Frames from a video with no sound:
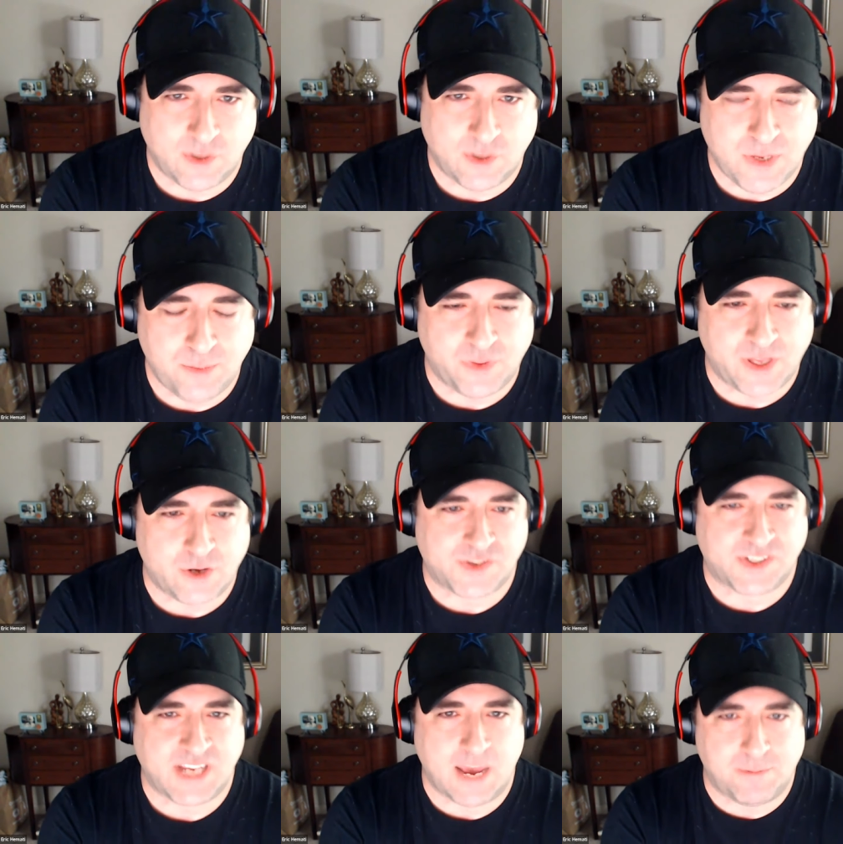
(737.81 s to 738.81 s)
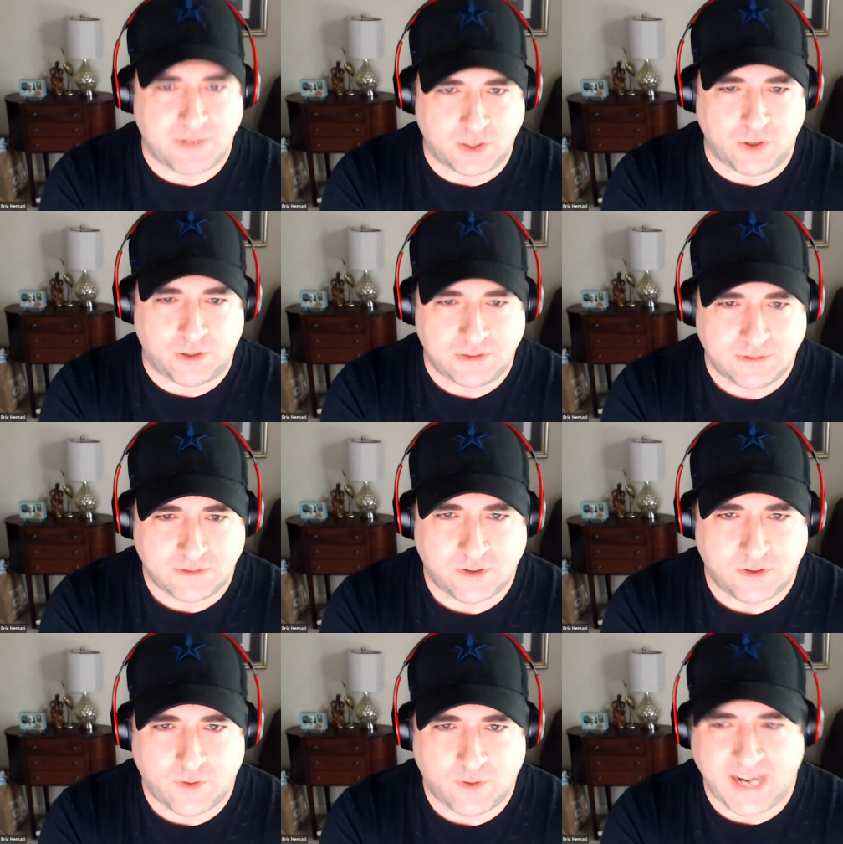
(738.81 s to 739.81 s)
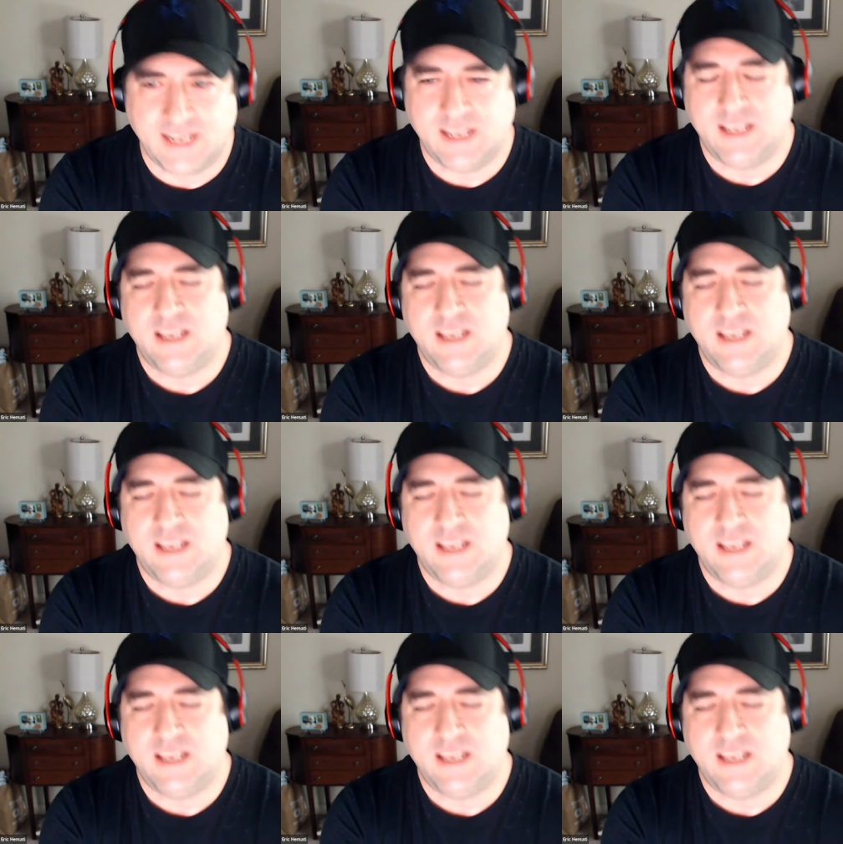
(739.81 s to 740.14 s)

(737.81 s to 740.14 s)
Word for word: So people that are skeptical, right?